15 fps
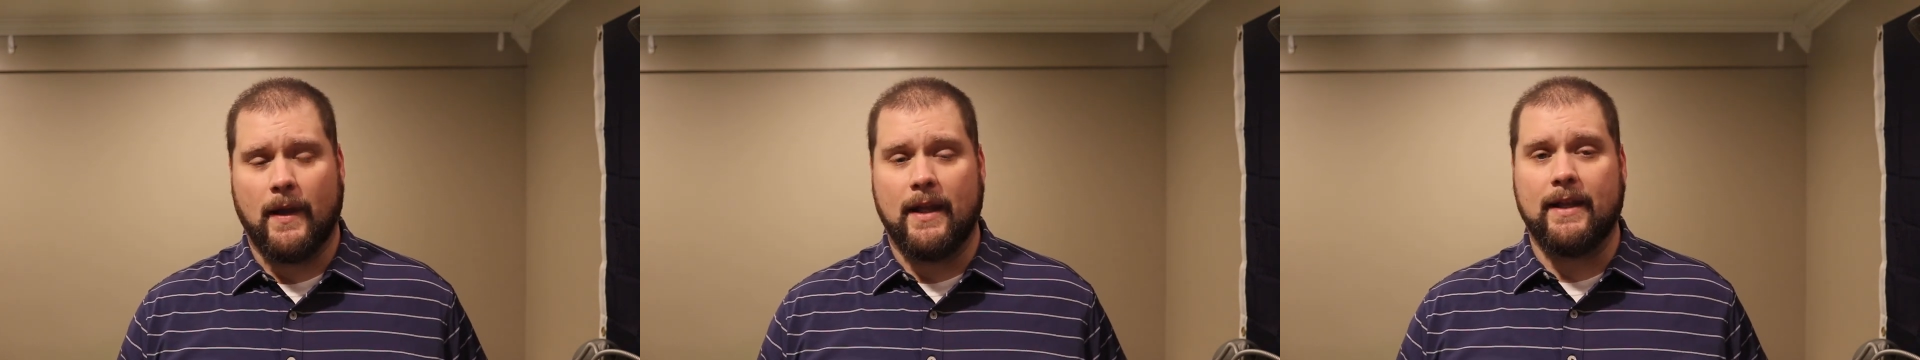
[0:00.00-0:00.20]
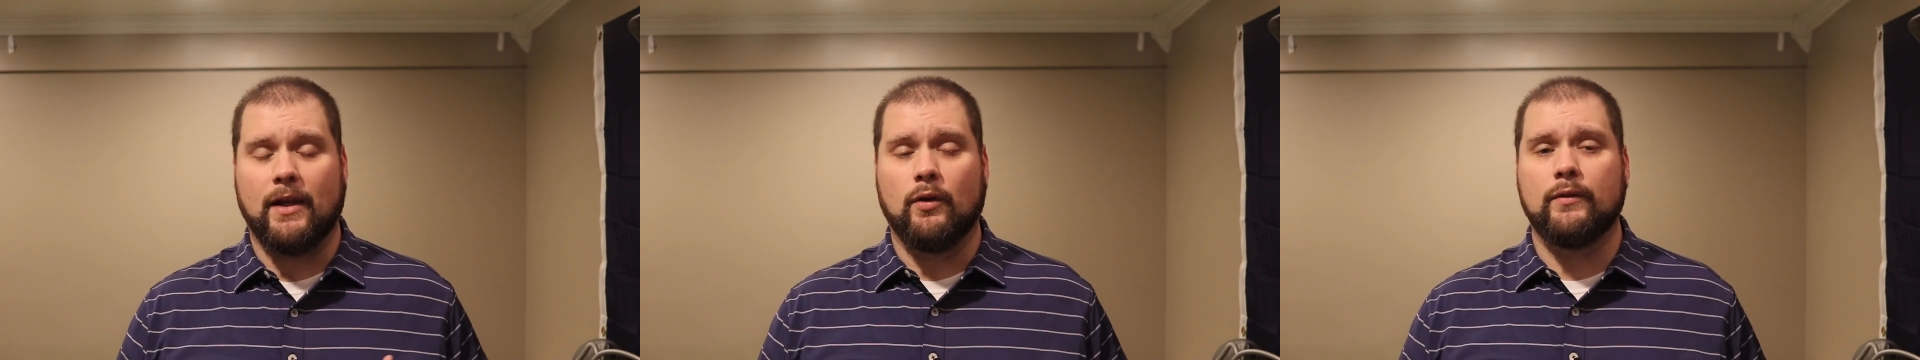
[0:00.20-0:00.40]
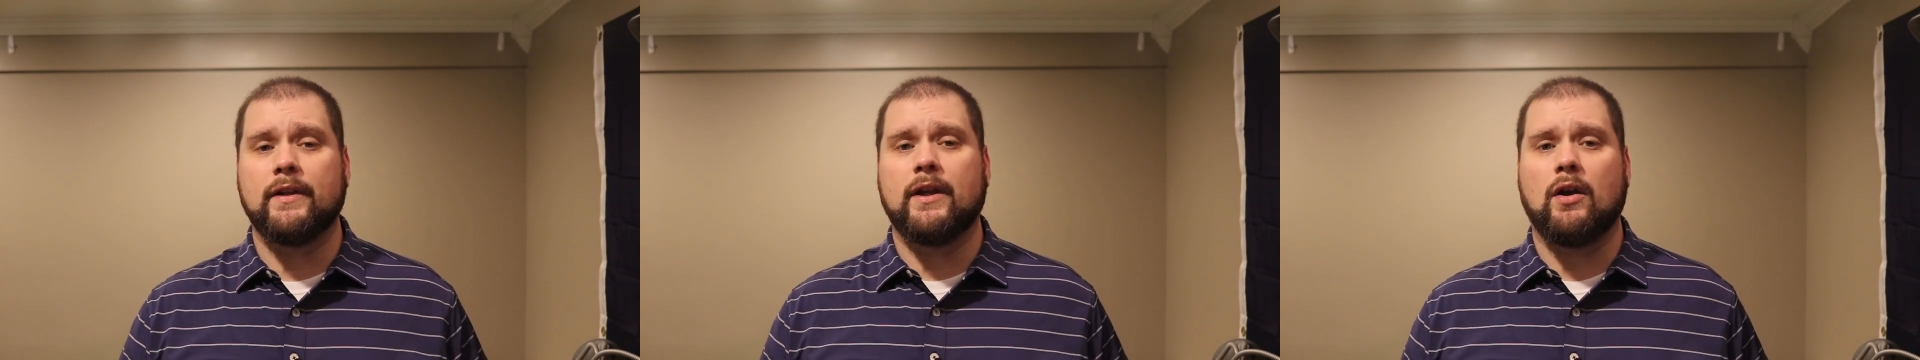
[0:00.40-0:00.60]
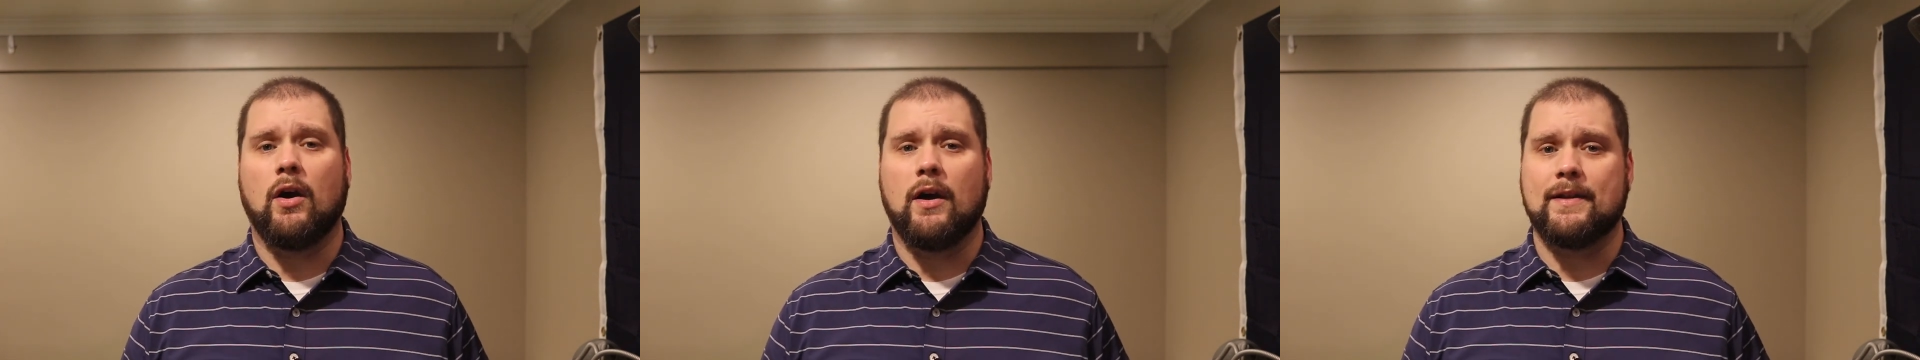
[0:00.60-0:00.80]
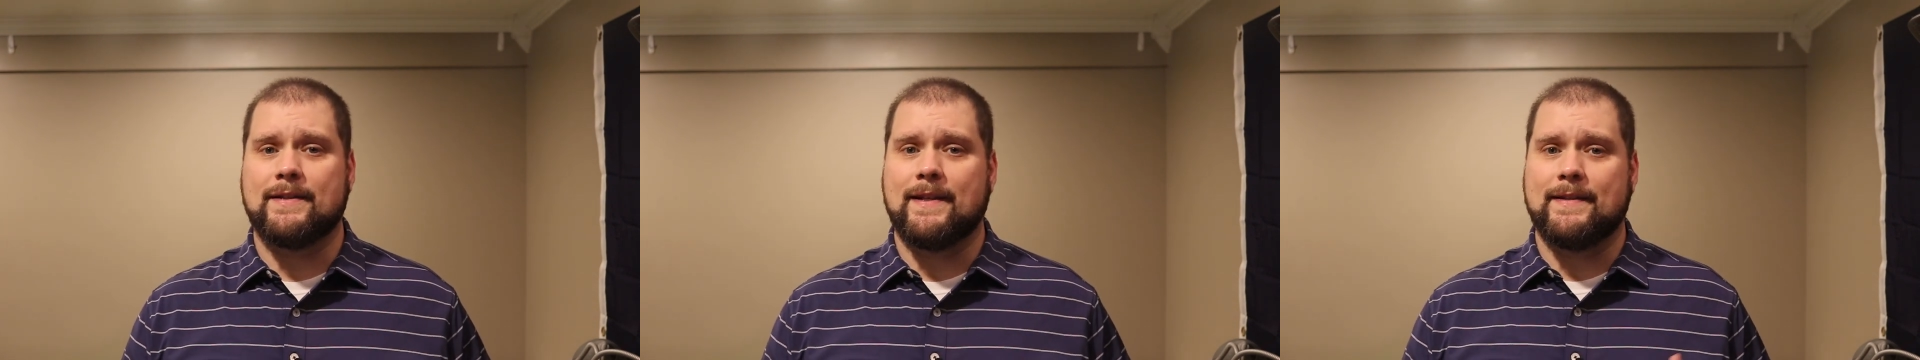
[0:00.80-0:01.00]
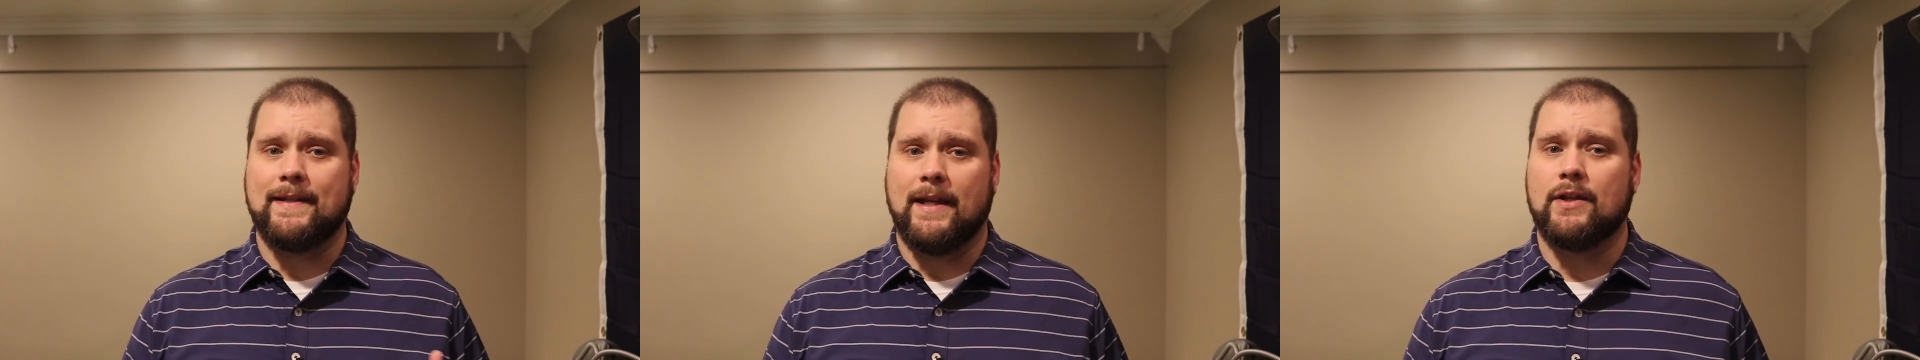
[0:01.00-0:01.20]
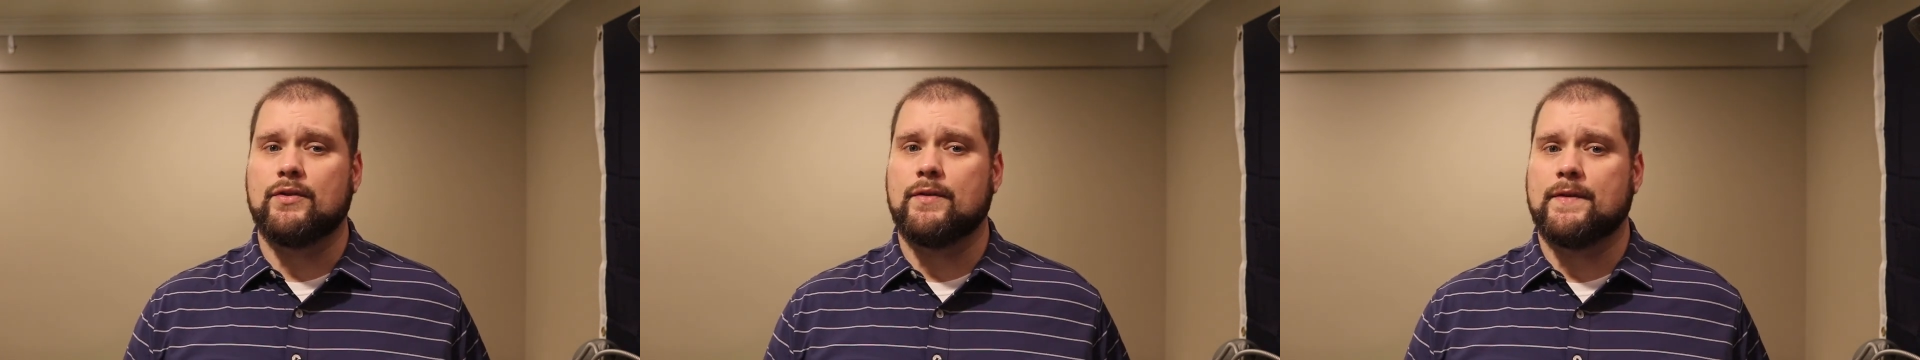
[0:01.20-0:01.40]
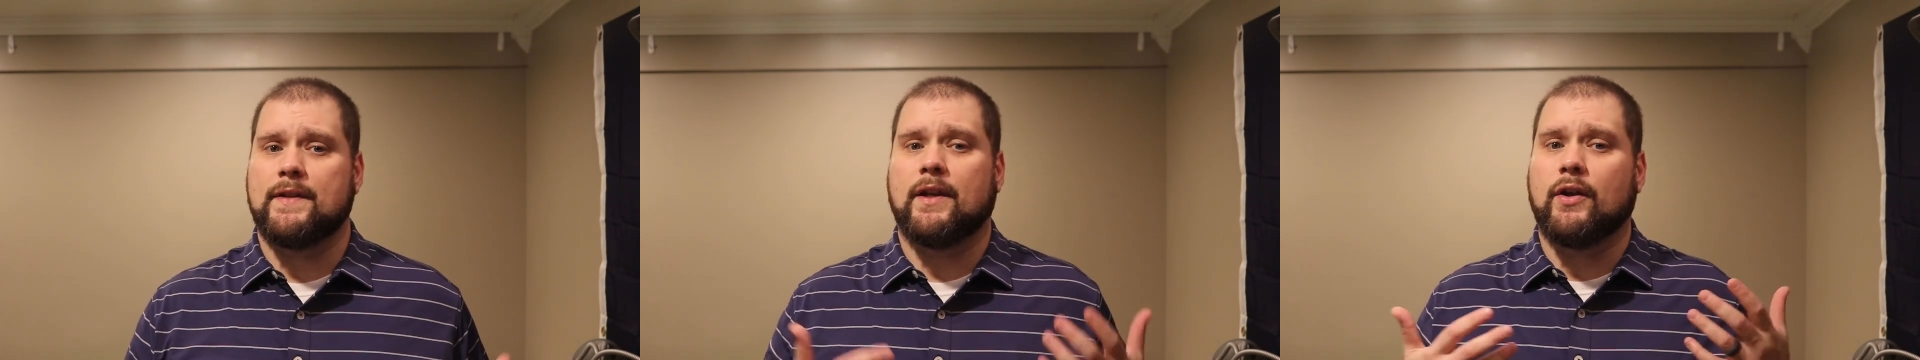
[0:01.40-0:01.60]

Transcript: and the only cost is the interest